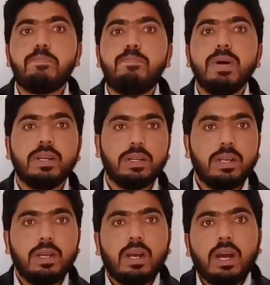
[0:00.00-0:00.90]
b,
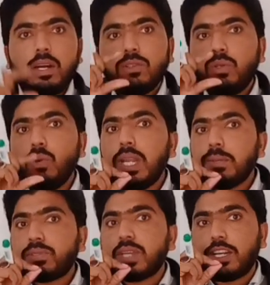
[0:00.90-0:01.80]
two
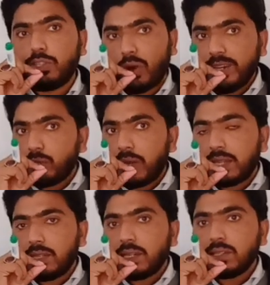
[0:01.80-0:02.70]
lips are joined
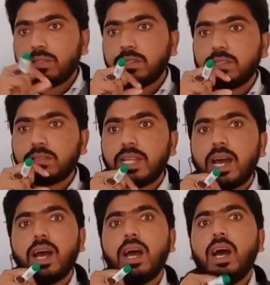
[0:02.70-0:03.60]
together. This is
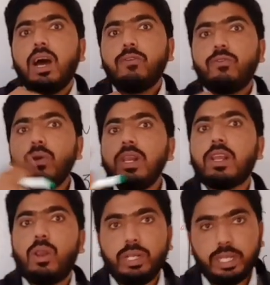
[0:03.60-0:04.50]
the full
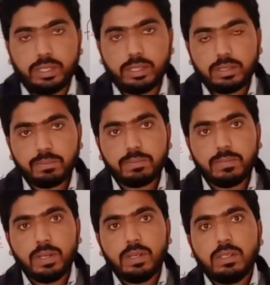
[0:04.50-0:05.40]
closure.
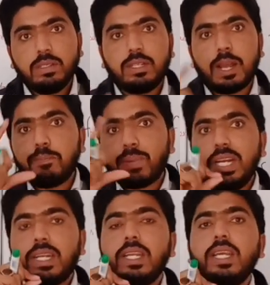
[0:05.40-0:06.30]

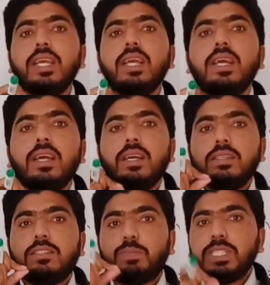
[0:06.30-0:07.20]
Completely
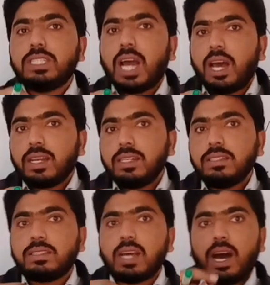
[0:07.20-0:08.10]
speech
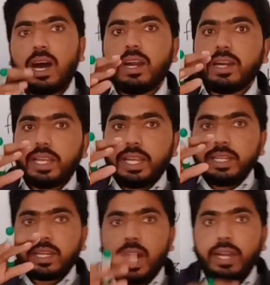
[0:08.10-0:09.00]
organs are in
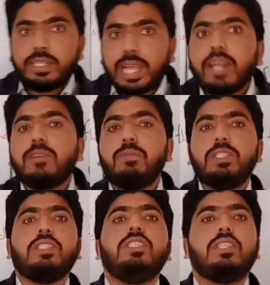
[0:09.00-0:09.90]
contact
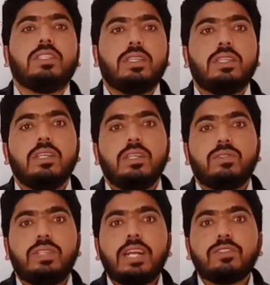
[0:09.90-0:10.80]
with each other.
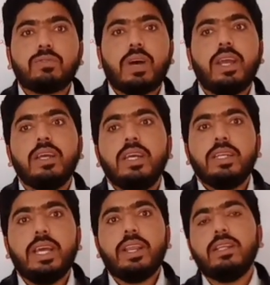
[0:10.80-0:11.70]
So that's why
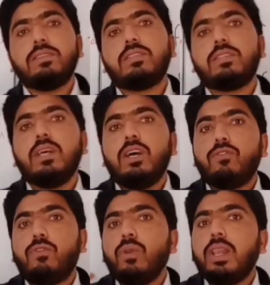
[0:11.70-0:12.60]
there is
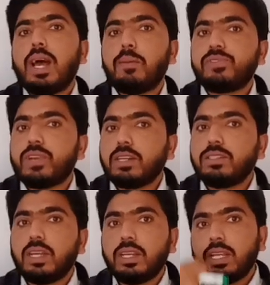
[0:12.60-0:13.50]
full
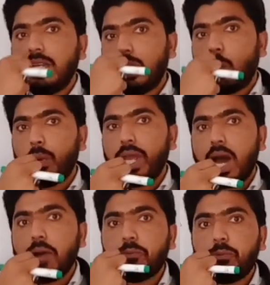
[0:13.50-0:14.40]
obstruction in the way
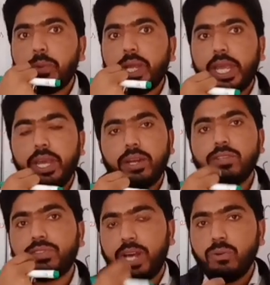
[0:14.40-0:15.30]
of air.
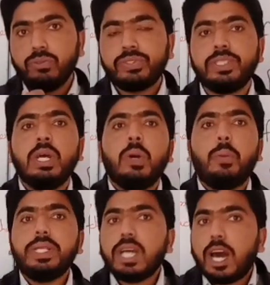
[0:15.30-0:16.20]
Sounds
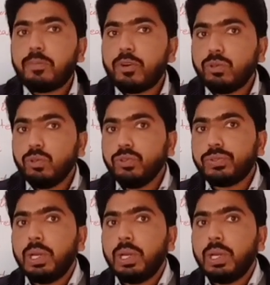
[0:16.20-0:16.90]
which are produced